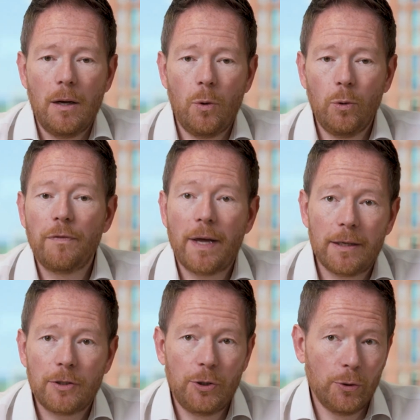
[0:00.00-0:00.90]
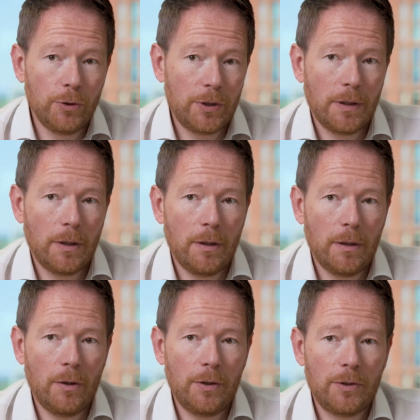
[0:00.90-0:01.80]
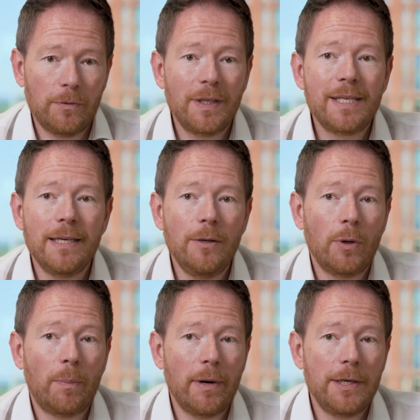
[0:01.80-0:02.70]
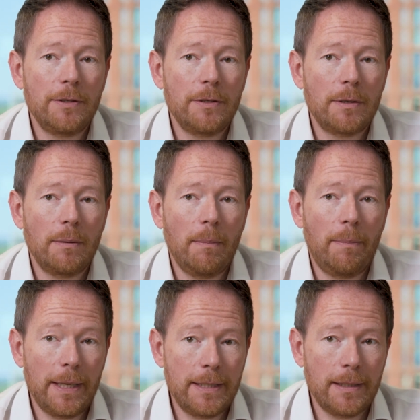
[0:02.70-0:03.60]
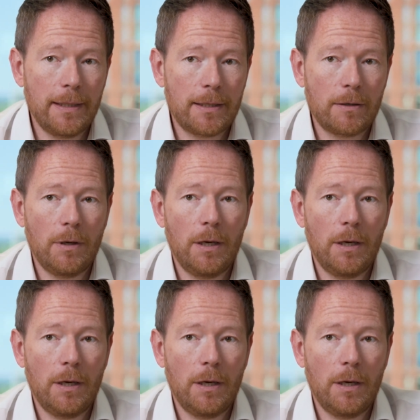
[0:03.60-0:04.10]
All of that should, on a sort of continuing operations basis,